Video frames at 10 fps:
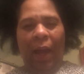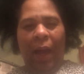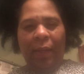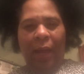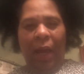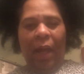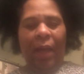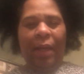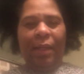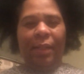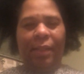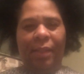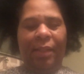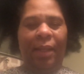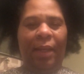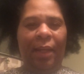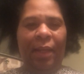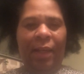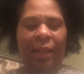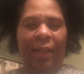Hi guys,
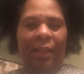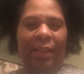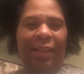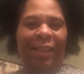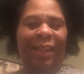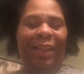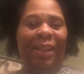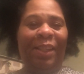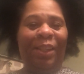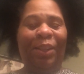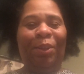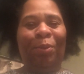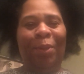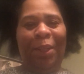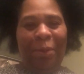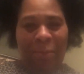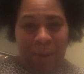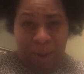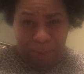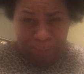this is Cutie the
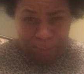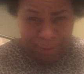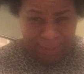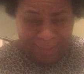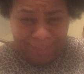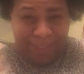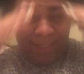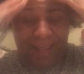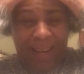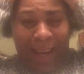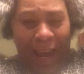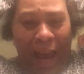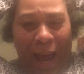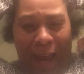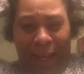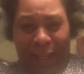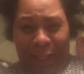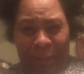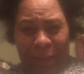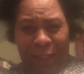Bomb One. I
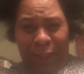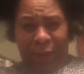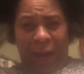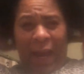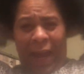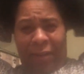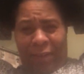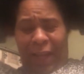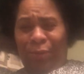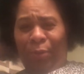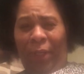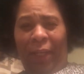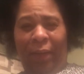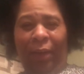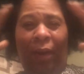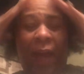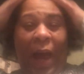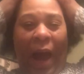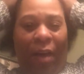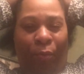am here. I have natural hair.
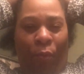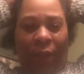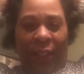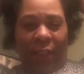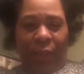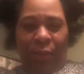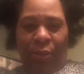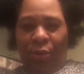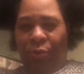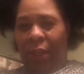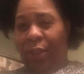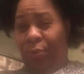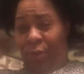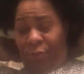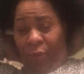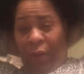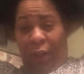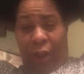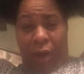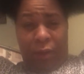I've worn it in two-strand twist for a
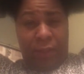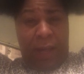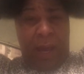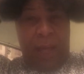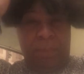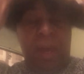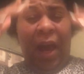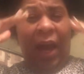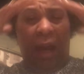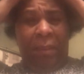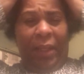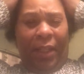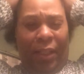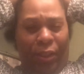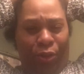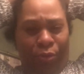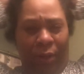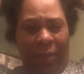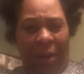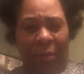long time. I got my ends
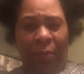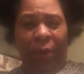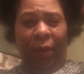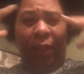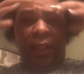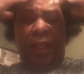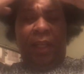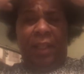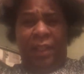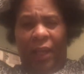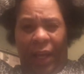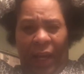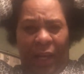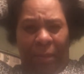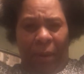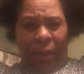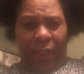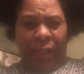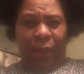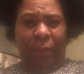trimmed. I've been wearing it in a
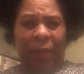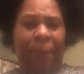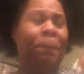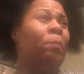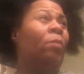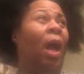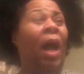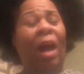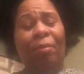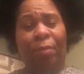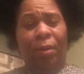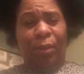ponytail, but I have work